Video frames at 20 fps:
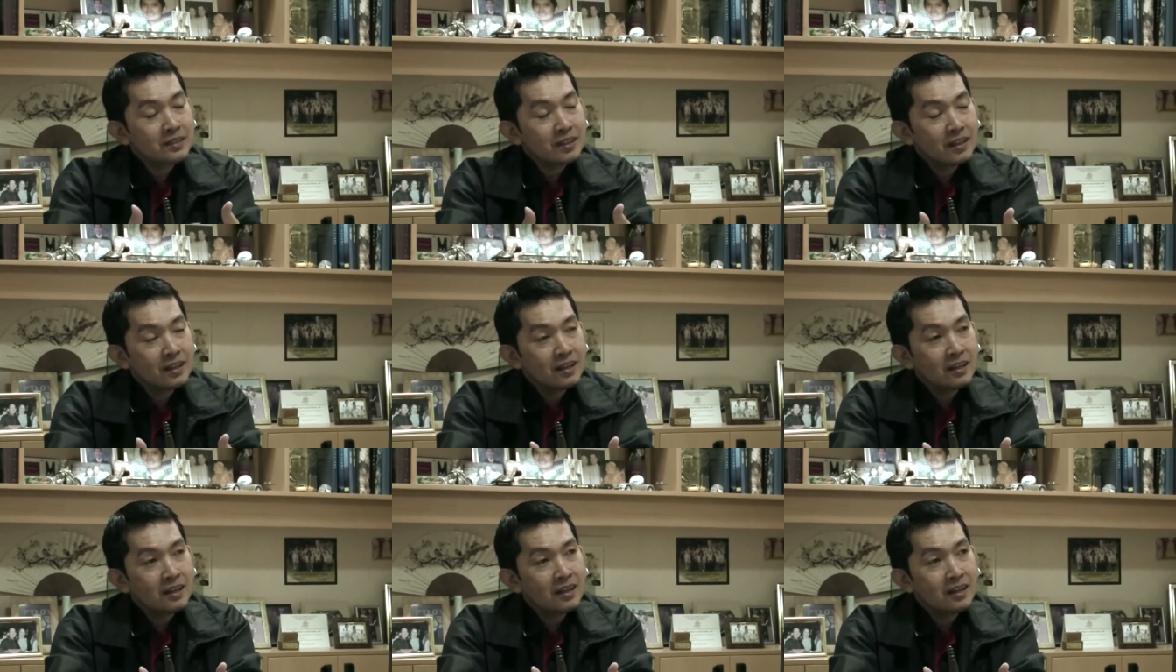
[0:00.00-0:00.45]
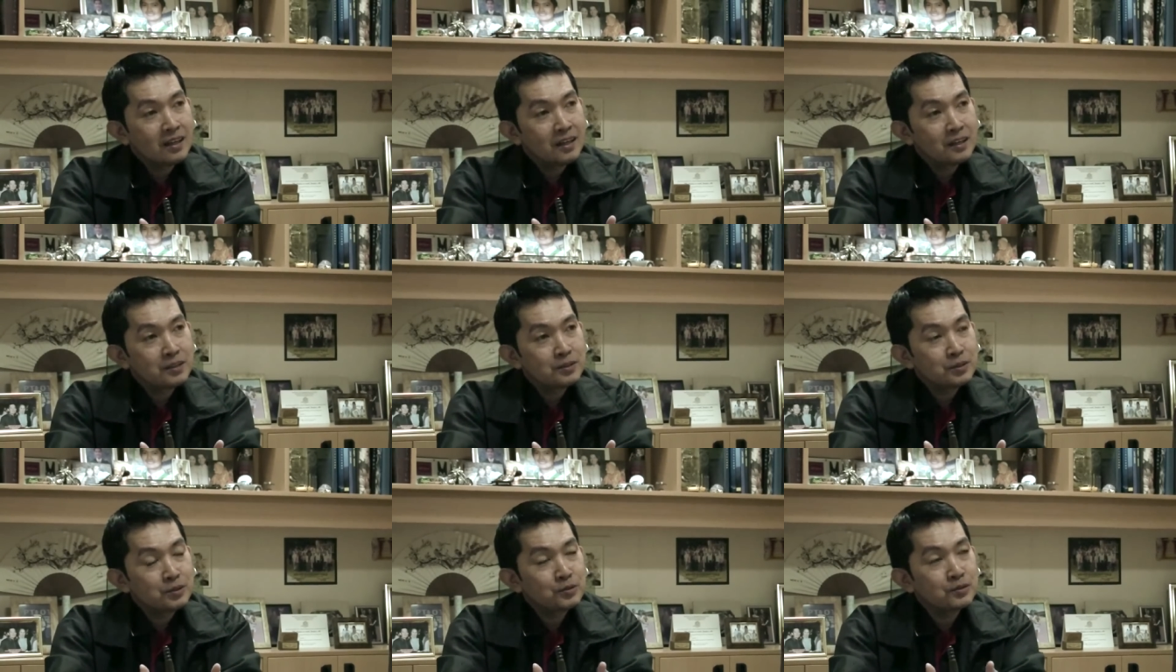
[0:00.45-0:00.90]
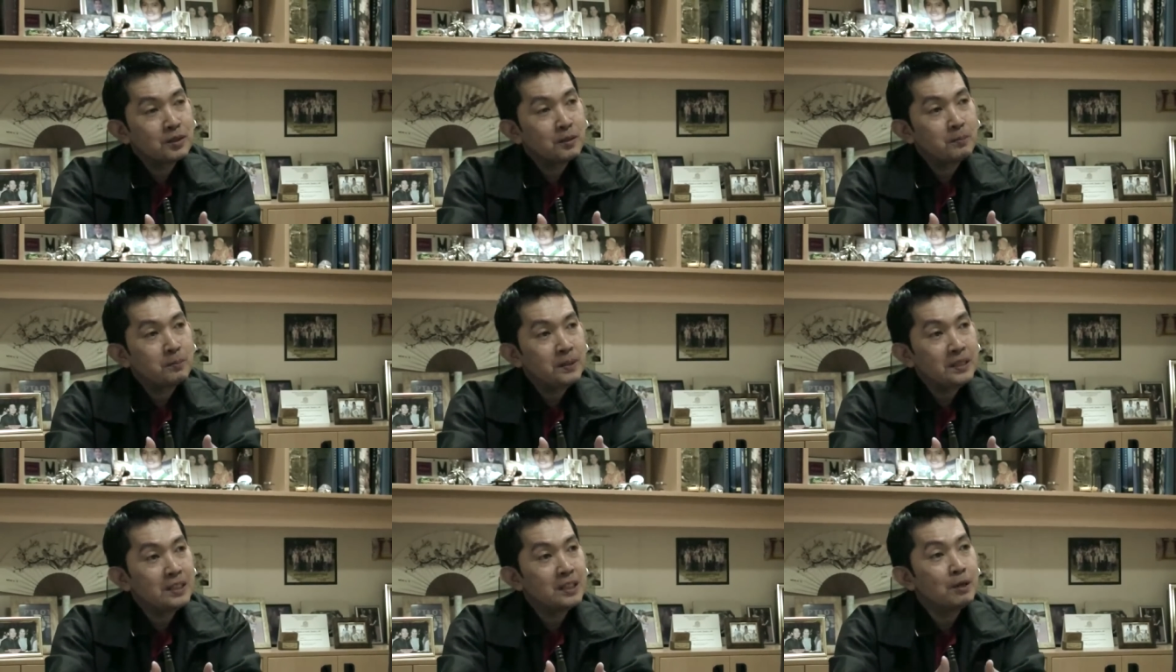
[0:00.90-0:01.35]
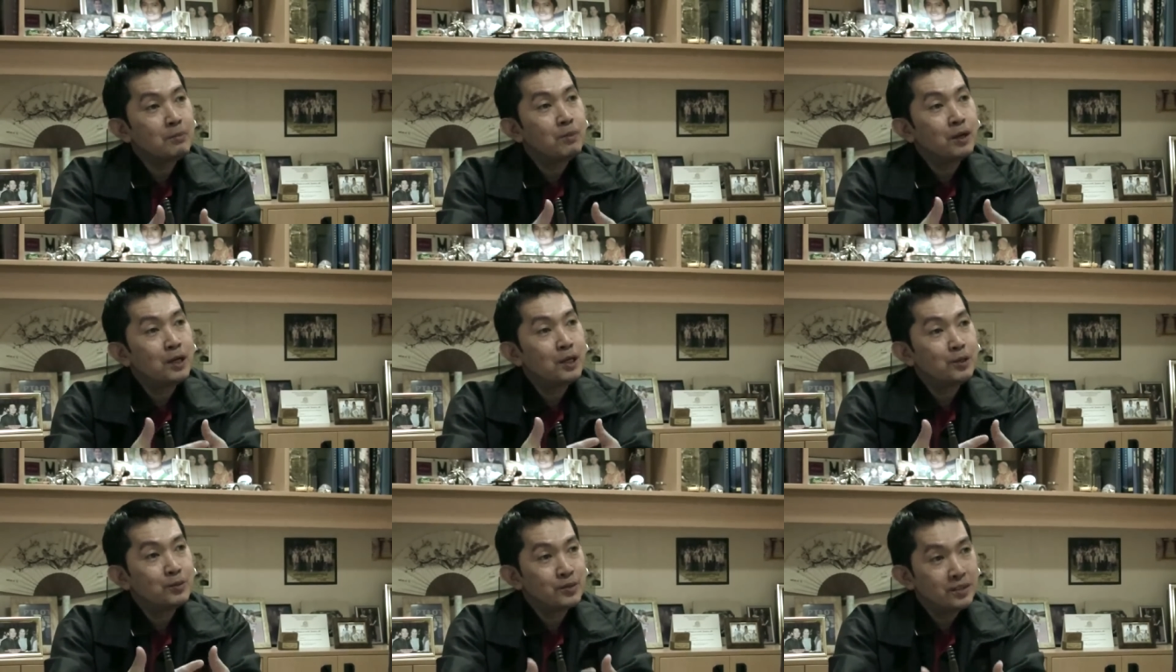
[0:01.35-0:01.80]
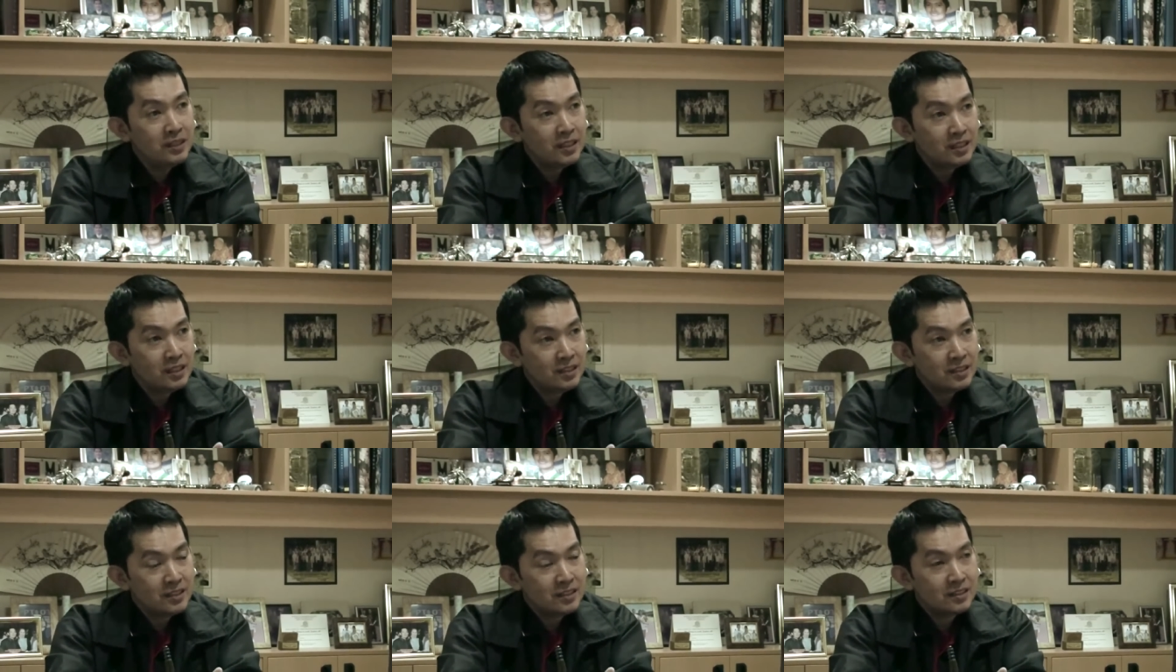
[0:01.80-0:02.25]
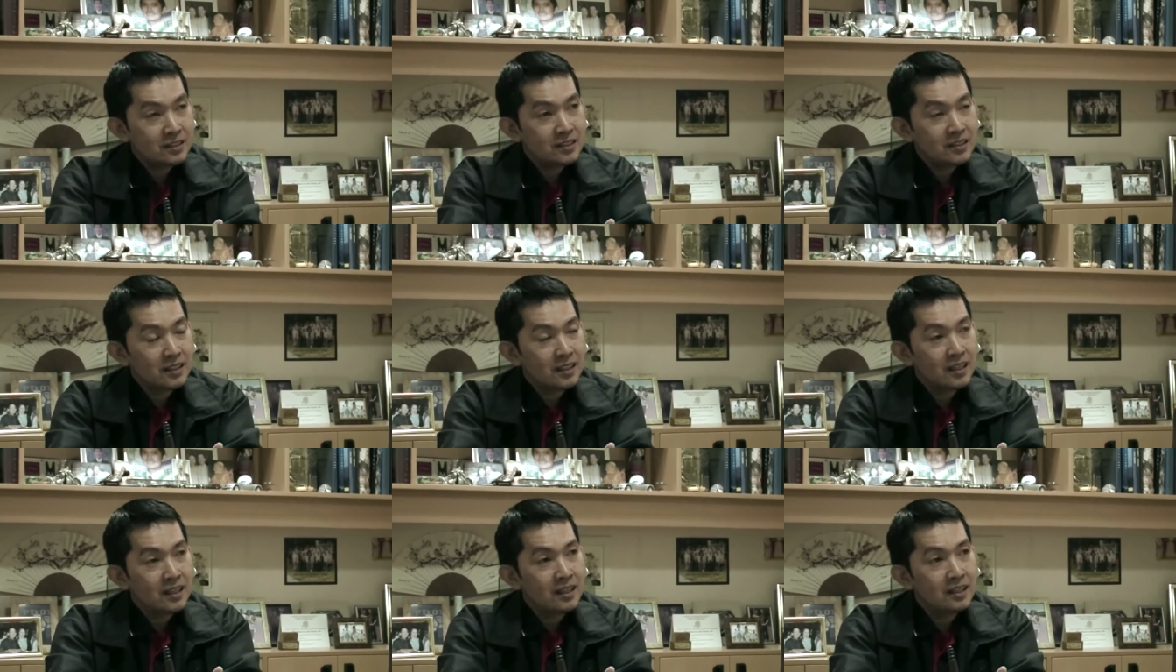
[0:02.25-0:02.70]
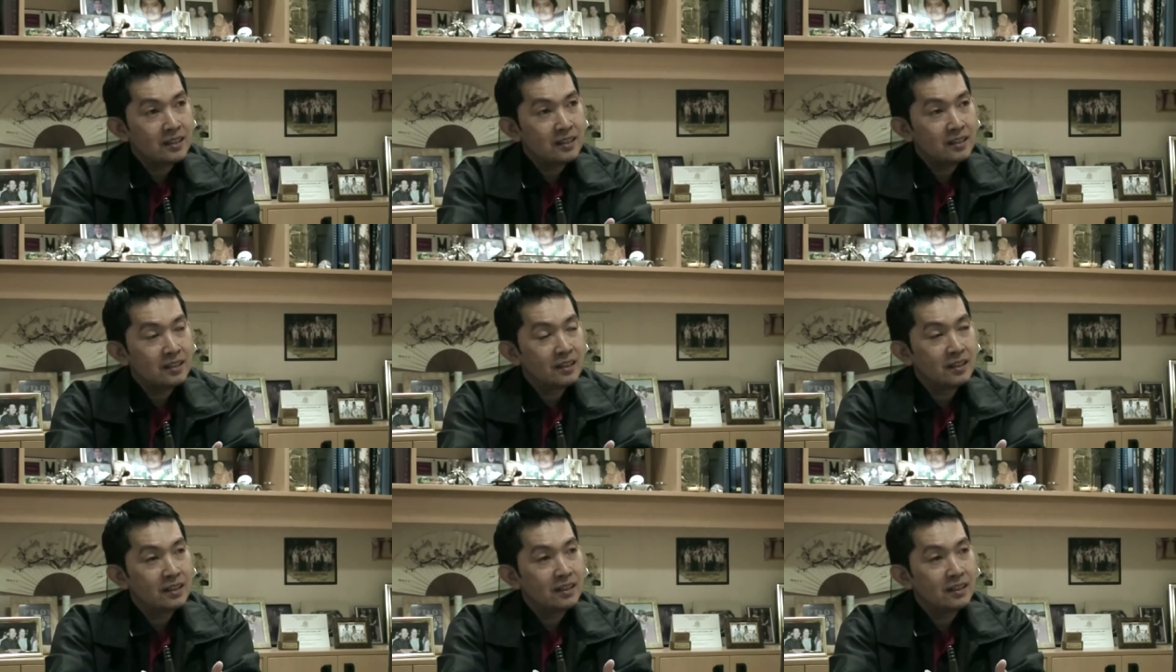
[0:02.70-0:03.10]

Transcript: to the PWDs, and